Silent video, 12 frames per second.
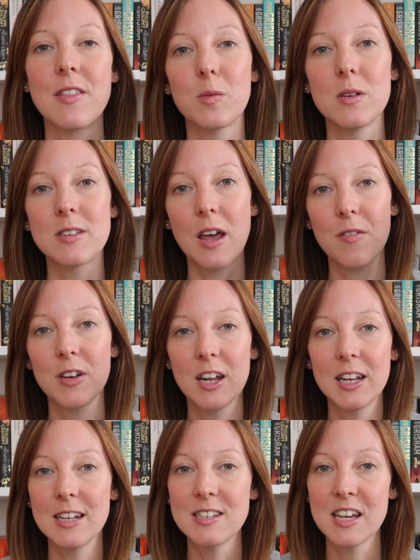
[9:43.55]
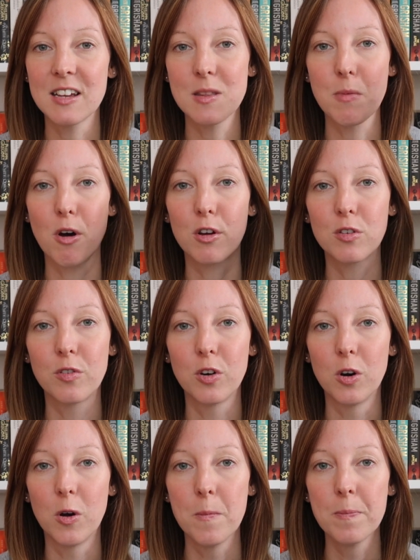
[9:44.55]
and this one definitely ticks the box
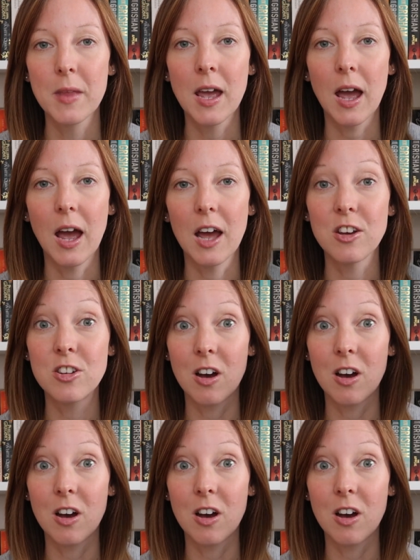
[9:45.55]
for uh,